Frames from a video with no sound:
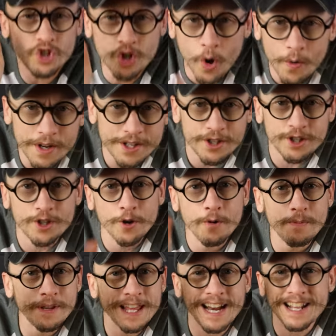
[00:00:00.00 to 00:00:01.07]
don't
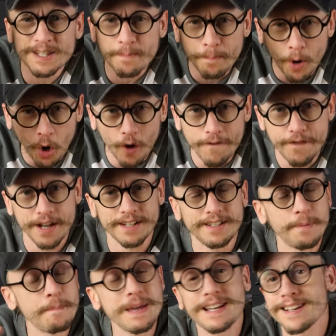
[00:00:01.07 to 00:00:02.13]
assume that it's
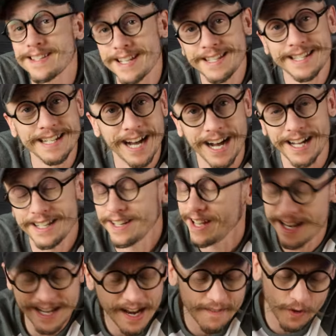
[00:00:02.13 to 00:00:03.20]
perfect because it's not.
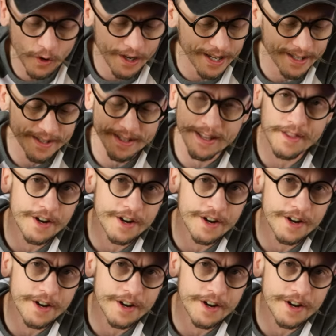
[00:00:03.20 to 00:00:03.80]
It never is.